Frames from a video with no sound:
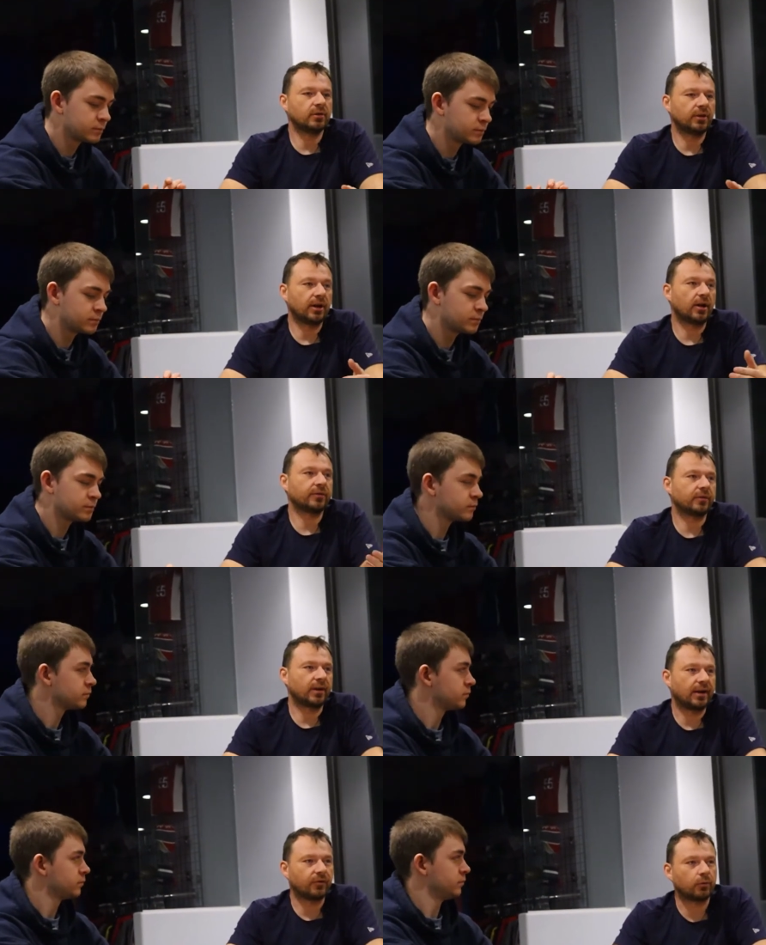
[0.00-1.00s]
Speaker 1: they
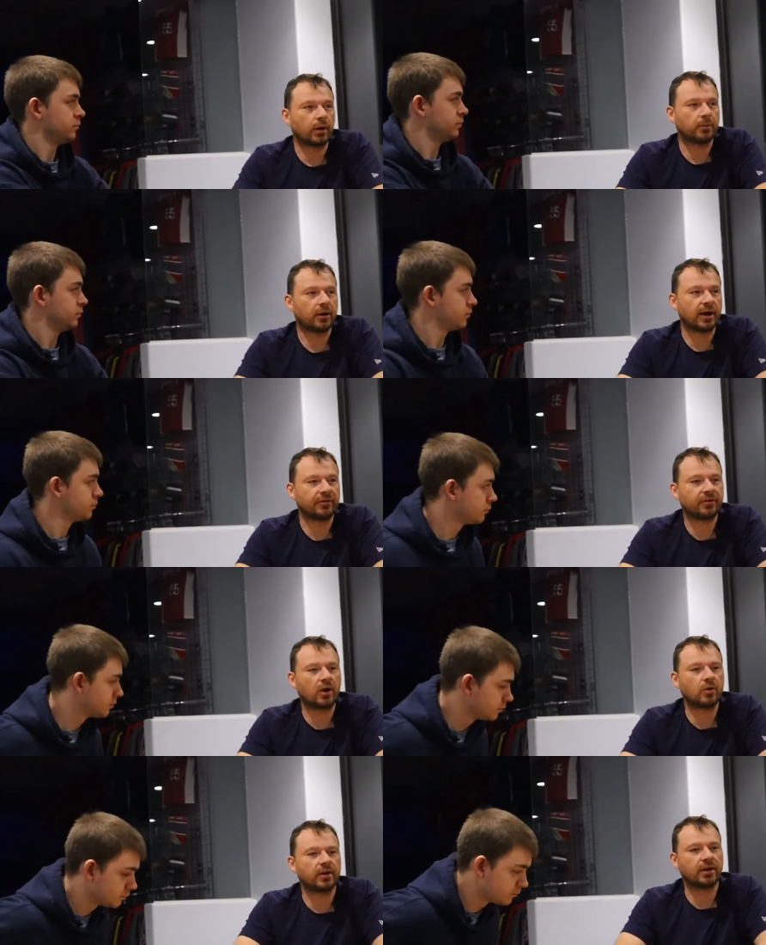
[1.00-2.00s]
also have a rubberized
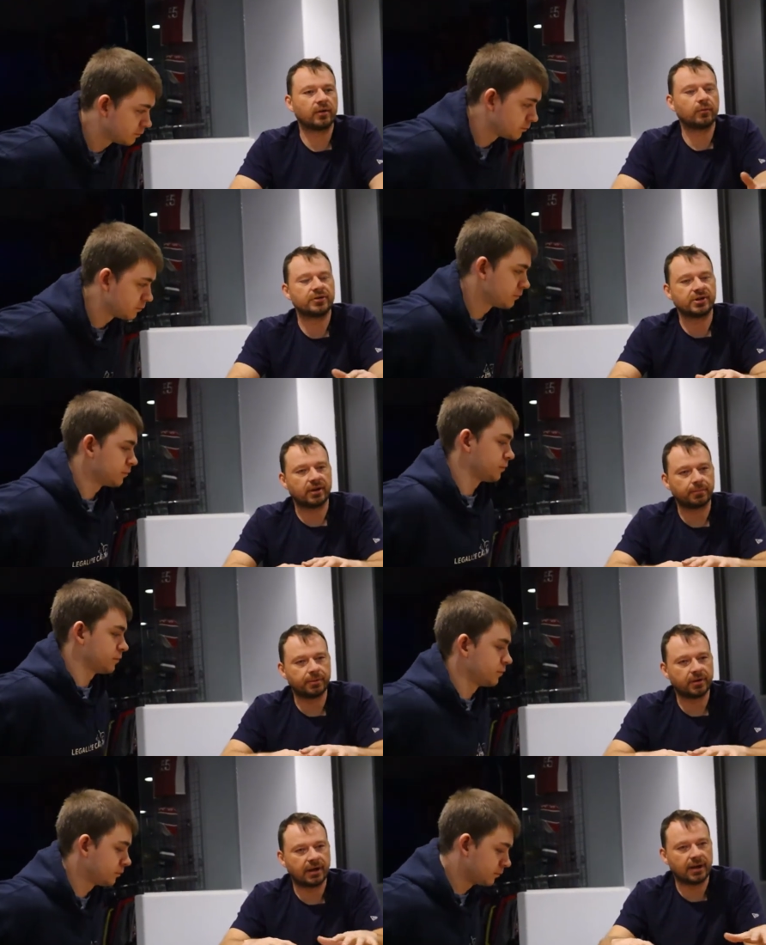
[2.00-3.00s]
coating which you can
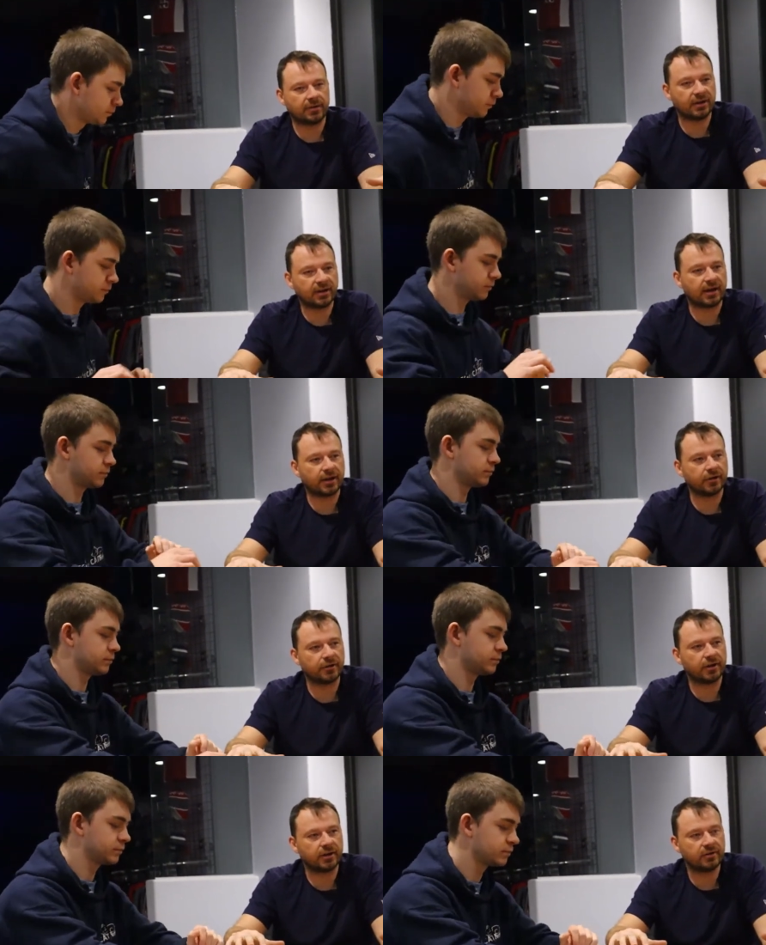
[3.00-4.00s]
put on the
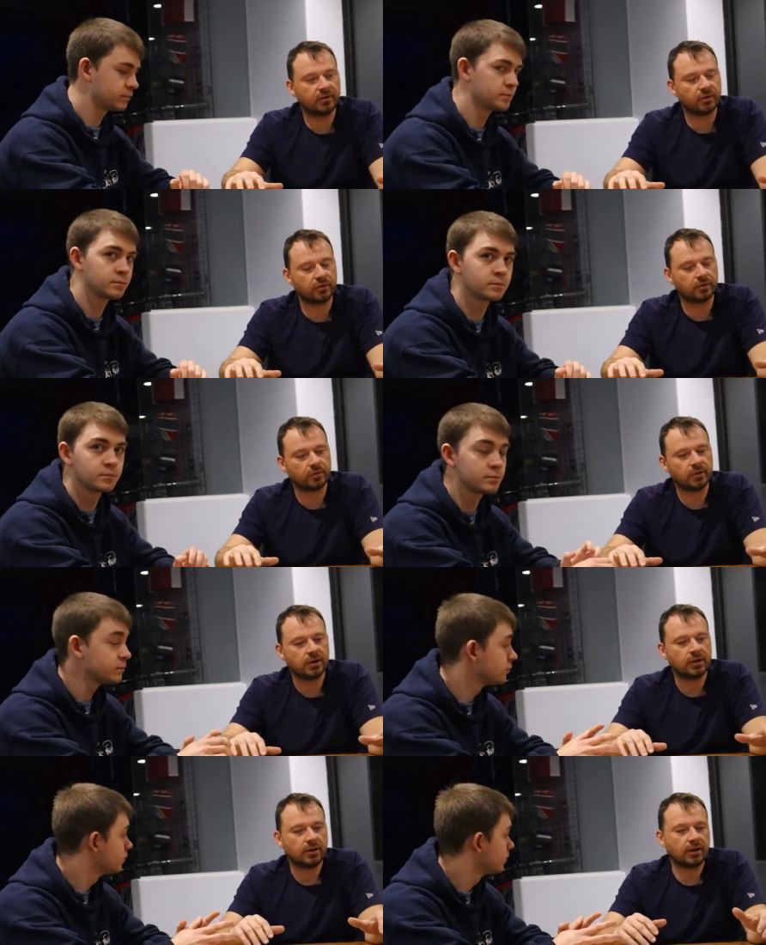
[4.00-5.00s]
concrete to
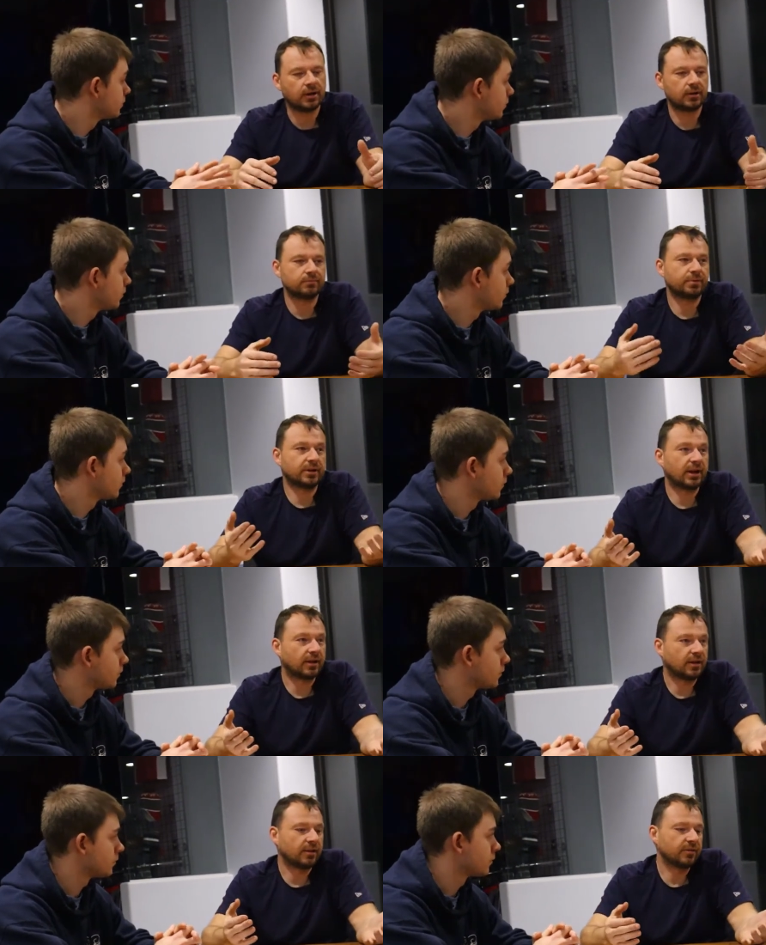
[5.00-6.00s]
um,
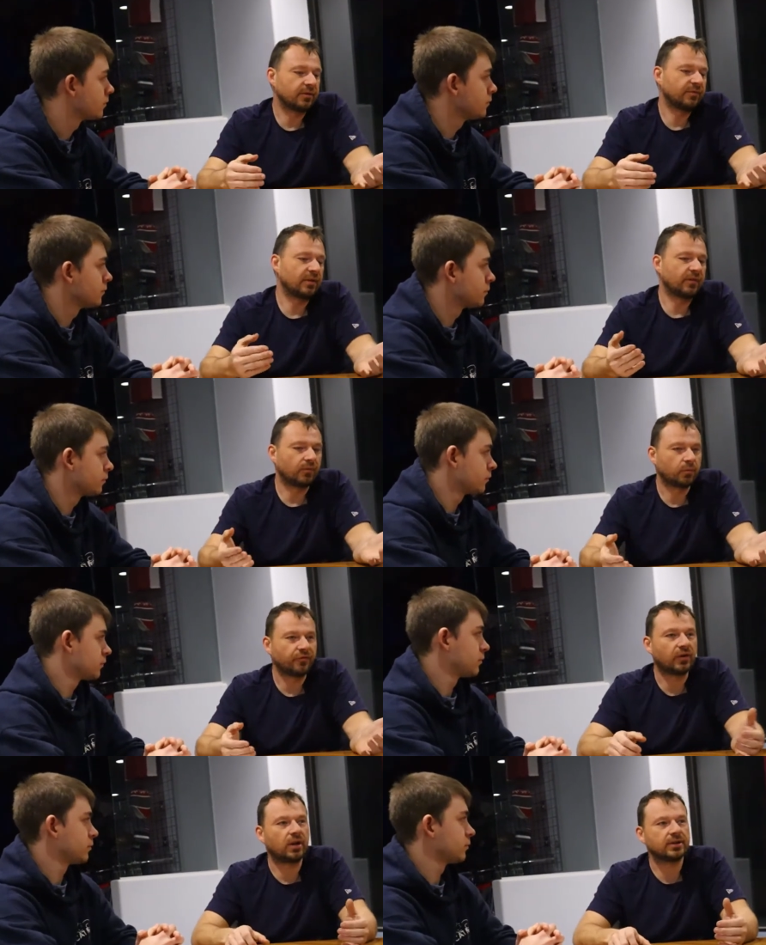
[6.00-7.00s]
protect kids if they
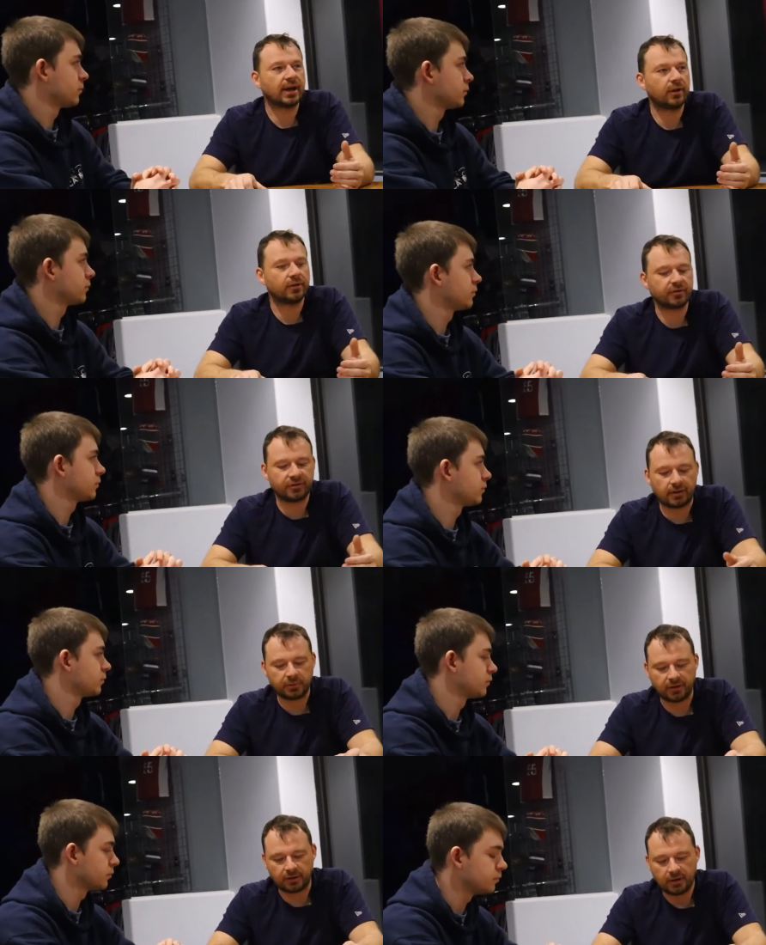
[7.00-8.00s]
fall down or
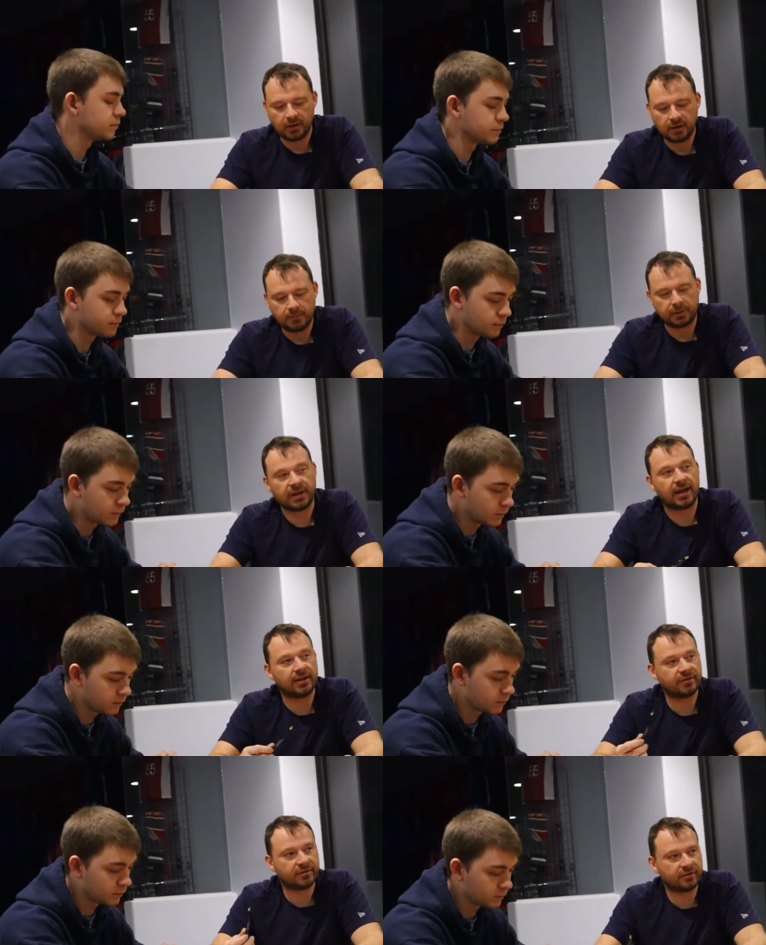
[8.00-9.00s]
something. Mm-hmm. But
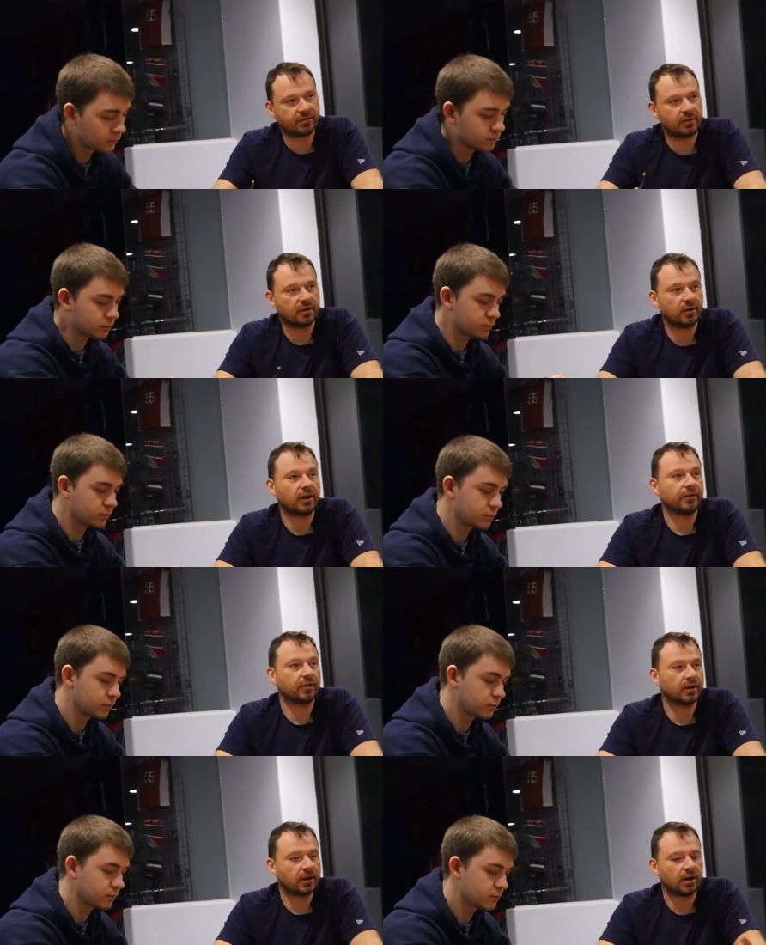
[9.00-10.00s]
that's
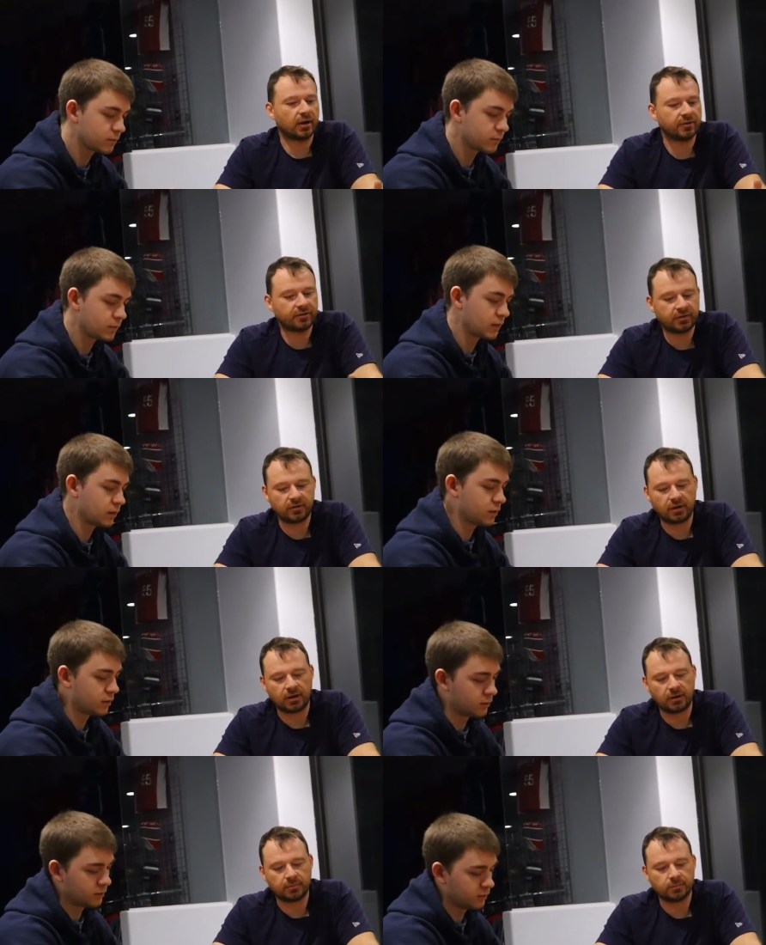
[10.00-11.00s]
another cost
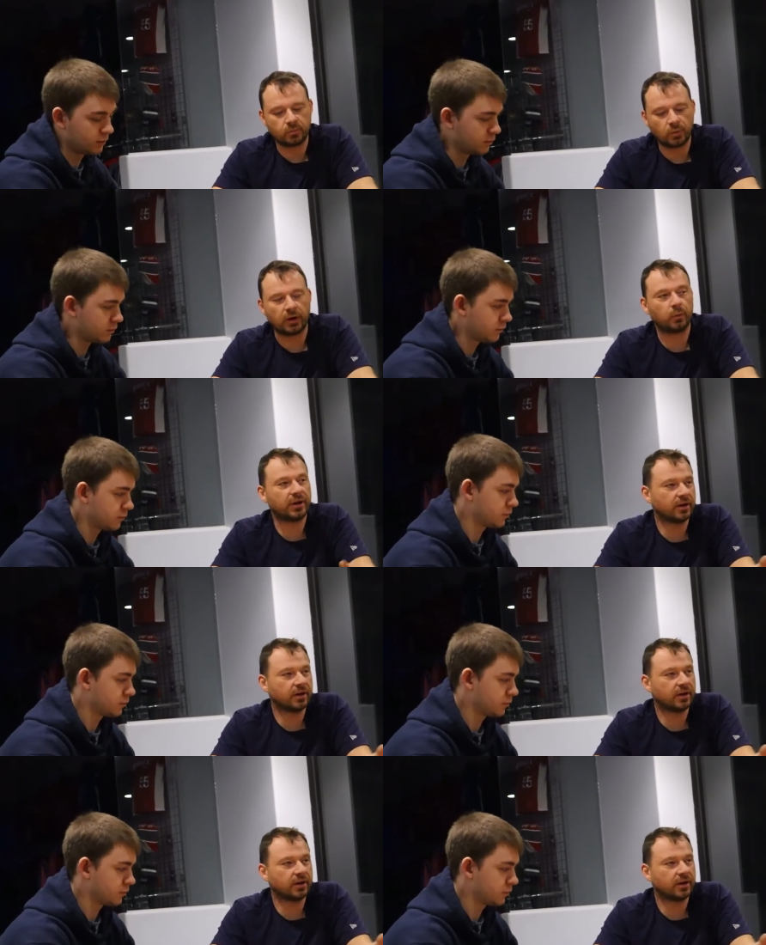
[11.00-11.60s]
um, where we